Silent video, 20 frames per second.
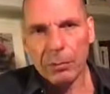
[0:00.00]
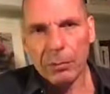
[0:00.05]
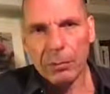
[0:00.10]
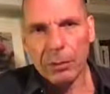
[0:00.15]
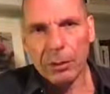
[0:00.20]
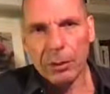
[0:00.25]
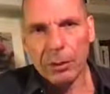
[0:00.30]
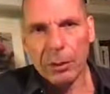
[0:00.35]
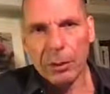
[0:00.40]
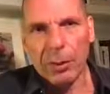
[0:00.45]

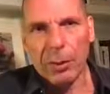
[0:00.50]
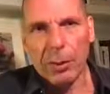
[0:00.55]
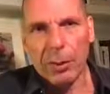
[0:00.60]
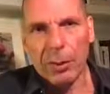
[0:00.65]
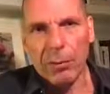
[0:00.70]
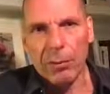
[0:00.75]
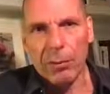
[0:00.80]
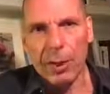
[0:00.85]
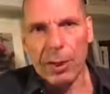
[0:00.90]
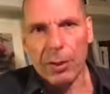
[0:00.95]
the
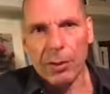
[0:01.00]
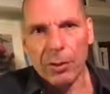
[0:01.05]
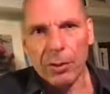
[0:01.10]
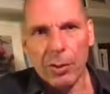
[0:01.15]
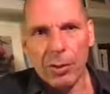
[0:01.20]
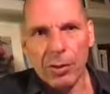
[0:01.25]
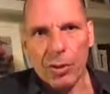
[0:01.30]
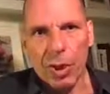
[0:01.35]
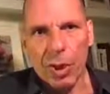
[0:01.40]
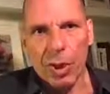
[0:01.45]
coronavirus
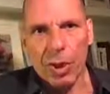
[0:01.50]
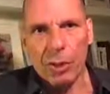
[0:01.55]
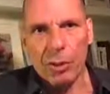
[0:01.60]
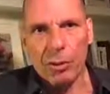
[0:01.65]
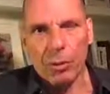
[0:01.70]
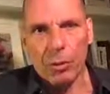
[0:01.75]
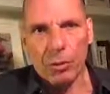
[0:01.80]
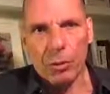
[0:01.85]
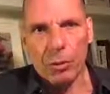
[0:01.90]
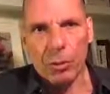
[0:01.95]
is
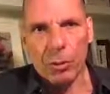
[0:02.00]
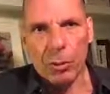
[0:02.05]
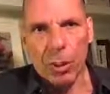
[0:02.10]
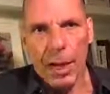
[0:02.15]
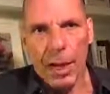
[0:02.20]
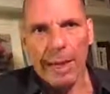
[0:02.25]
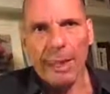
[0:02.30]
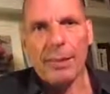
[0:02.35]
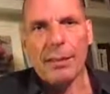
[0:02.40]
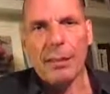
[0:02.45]
going to
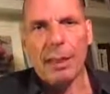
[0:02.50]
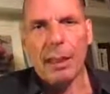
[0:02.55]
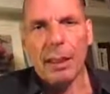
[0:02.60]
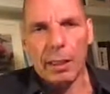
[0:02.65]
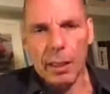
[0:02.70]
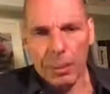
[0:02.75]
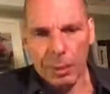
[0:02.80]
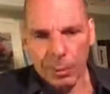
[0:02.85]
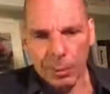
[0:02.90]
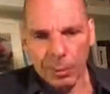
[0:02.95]

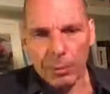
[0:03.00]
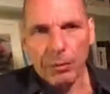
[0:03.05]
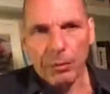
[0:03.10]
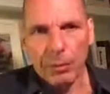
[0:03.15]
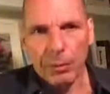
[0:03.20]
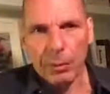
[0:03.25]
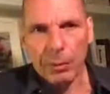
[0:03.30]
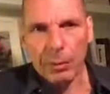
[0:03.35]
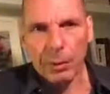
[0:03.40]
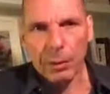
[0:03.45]
accelerate
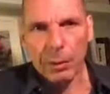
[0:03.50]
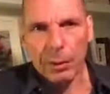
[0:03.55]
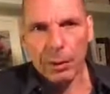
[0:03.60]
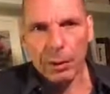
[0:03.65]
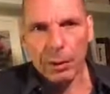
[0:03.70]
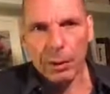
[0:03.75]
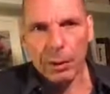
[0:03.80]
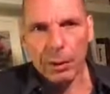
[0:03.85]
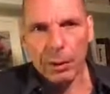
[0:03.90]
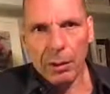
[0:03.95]

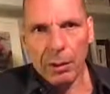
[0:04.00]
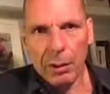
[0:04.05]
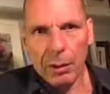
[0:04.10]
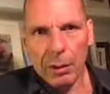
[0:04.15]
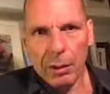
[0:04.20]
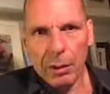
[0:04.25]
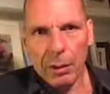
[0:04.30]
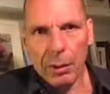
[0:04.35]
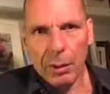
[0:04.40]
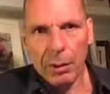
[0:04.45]

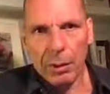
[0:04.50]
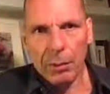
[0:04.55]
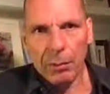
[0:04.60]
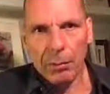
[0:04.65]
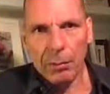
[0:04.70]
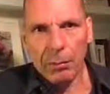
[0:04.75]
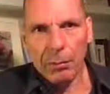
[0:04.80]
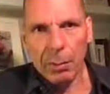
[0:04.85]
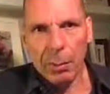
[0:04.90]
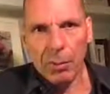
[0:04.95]
the
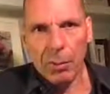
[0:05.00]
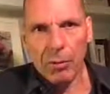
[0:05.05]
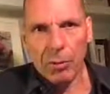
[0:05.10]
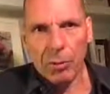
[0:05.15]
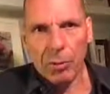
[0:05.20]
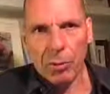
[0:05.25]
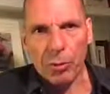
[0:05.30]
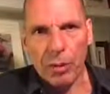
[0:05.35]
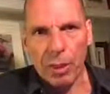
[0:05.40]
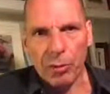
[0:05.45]

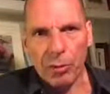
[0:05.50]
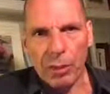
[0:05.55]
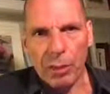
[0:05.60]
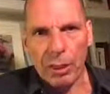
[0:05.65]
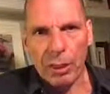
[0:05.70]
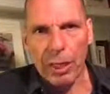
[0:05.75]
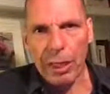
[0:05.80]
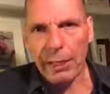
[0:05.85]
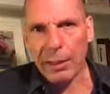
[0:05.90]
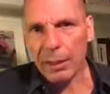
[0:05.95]

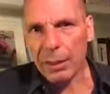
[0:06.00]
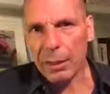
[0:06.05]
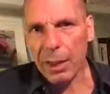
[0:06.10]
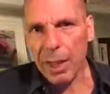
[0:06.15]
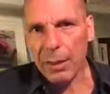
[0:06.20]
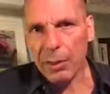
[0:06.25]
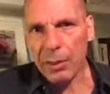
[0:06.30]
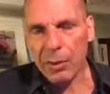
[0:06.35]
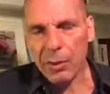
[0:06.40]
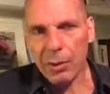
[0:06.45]
post-2008
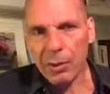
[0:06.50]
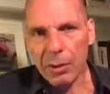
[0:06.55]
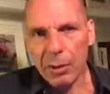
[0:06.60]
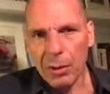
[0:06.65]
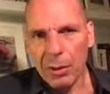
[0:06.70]
crisis.